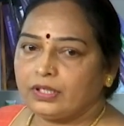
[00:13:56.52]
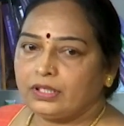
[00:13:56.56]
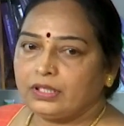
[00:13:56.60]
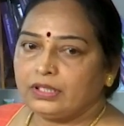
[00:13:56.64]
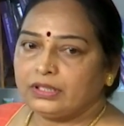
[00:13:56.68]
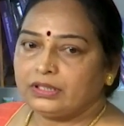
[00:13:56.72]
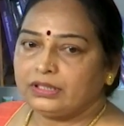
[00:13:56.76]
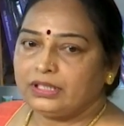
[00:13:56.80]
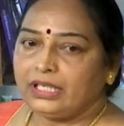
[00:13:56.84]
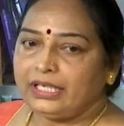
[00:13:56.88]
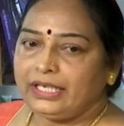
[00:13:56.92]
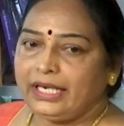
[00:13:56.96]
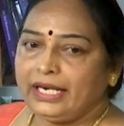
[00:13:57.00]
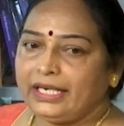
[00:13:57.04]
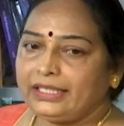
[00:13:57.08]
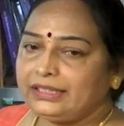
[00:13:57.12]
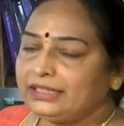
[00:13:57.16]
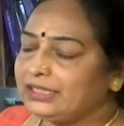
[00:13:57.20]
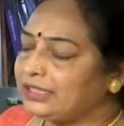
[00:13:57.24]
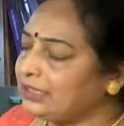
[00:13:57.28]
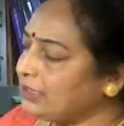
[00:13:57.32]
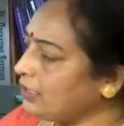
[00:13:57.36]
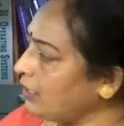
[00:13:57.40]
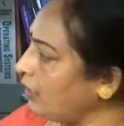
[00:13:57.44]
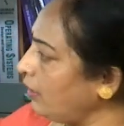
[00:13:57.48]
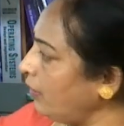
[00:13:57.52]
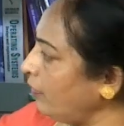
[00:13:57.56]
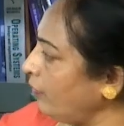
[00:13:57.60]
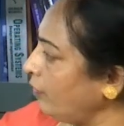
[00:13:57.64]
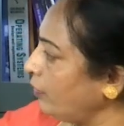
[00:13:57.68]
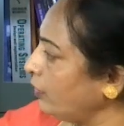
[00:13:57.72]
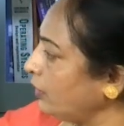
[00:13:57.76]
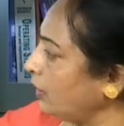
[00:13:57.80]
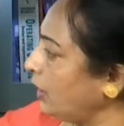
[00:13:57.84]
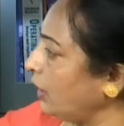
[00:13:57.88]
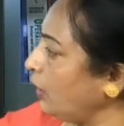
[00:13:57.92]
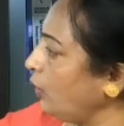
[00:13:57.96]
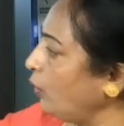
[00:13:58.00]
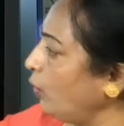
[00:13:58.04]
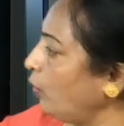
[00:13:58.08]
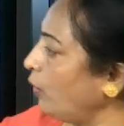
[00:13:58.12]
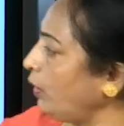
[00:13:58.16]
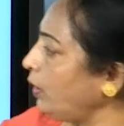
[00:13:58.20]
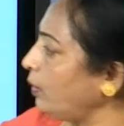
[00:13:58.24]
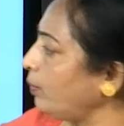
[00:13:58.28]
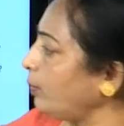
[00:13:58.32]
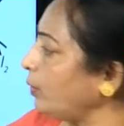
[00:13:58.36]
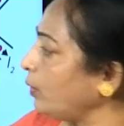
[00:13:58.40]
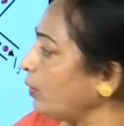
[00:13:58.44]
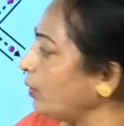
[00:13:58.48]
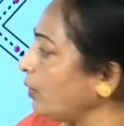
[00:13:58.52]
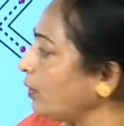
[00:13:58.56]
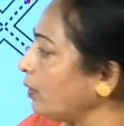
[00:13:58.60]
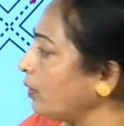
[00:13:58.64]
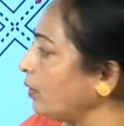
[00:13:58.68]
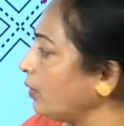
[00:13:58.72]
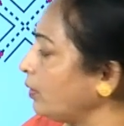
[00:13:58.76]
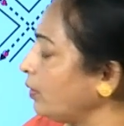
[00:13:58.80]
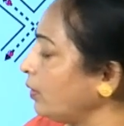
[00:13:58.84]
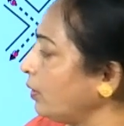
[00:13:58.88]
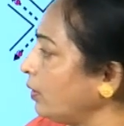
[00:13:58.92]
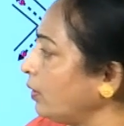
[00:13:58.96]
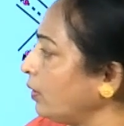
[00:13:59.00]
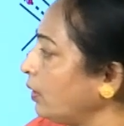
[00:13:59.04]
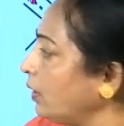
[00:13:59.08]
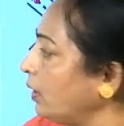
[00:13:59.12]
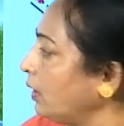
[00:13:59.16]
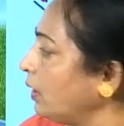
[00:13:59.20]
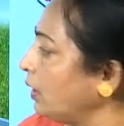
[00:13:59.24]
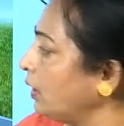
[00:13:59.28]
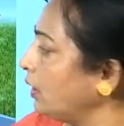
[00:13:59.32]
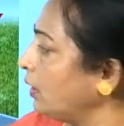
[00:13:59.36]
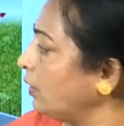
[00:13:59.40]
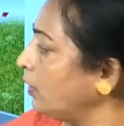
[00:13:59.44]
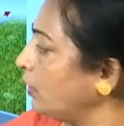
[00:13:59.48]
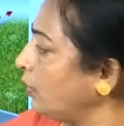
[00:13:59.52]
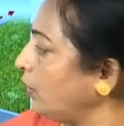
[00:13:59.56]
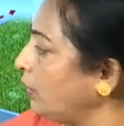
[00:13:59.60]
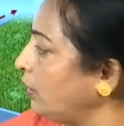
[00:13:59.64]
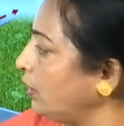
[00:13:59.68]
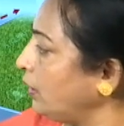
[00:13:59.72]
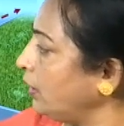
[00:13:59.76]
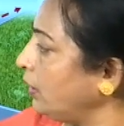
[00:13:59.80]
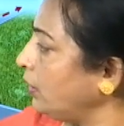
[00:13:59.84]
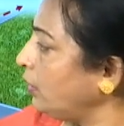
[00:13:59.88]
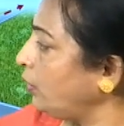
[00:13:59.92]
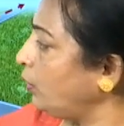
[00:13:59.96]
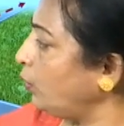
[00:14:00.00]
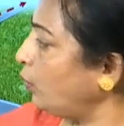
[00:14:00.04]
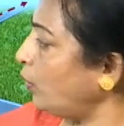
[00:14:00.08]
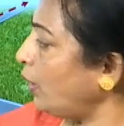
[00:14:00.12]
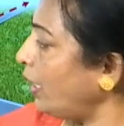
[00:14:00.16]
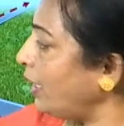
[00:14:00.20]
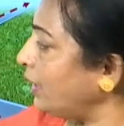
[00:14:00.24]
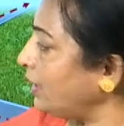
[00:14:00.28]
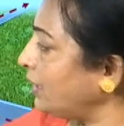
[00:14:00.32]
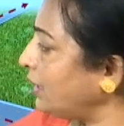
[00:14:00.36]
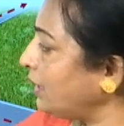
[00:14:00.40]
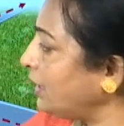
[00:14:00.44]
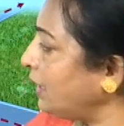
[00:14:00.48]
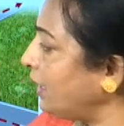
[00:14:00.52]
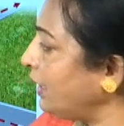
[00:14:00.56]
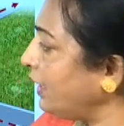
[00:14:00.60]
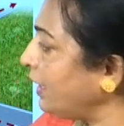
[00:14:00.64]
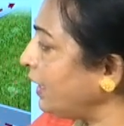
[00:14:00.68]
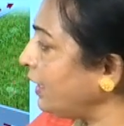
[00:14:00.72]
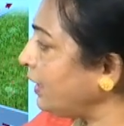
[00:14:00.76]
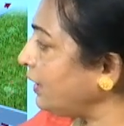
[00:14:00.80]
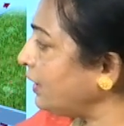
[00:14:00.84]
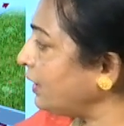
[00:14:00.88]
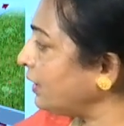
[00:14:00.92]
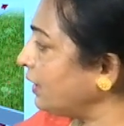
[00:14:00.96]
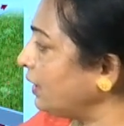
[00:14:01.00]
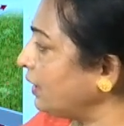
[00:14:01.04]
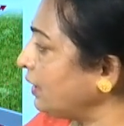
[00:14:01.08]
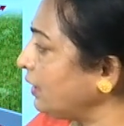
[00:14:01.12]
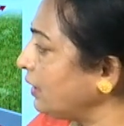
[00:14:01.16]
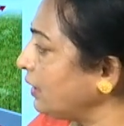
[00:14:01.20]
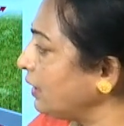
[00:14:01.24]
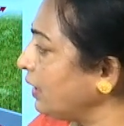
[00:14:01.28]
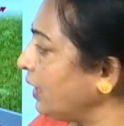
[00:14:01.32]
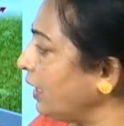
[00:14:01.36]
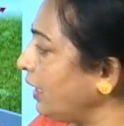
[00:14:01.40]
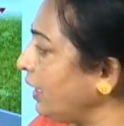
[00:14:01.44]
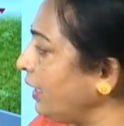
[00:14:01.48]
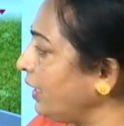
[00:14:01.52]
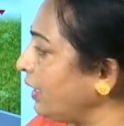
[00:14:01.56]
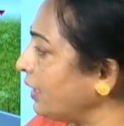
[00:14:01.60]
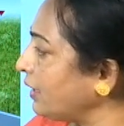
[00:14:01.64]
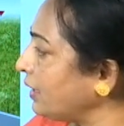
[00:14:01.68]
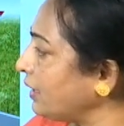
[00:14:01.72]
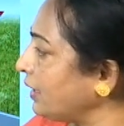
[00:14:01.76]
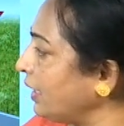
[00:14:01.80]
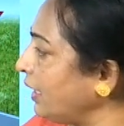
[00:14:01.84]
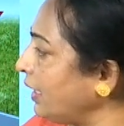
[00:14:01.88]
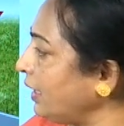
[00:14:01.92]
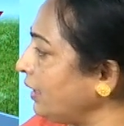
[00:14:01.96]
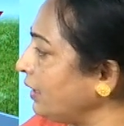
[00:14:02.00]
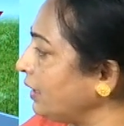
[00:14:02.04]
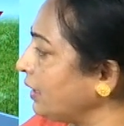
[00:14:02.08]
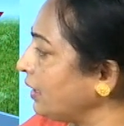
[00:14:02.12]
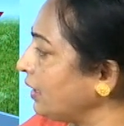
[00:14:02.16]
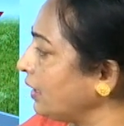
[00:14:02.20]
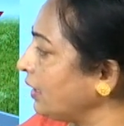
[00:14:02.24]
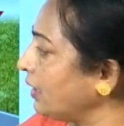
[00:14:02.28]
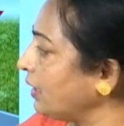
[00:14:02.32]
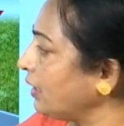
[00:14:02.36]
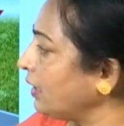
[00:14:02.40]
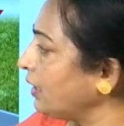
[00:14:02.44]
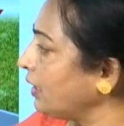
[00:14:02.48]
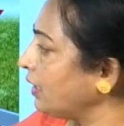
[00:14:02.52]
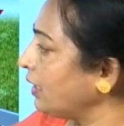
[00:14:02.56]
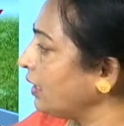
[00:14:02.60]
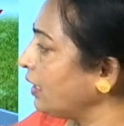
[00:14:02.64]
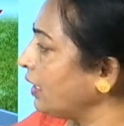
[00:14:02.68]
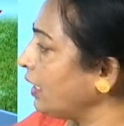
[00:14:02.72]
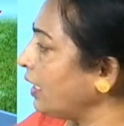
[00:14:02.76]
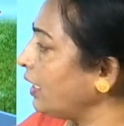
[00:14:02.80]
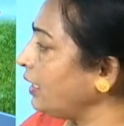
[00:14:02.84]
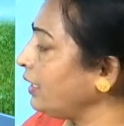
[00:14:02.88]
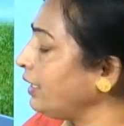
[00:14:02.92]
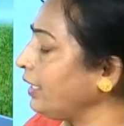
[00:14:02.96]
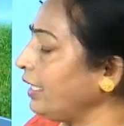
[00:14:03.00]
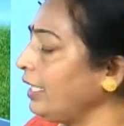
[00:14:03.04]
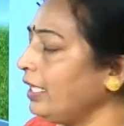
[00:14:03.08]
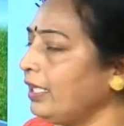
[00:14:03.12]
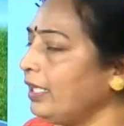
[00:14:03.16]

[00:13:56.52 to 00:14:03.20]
The edges of the notebook. 2 adjacent edges intersect at a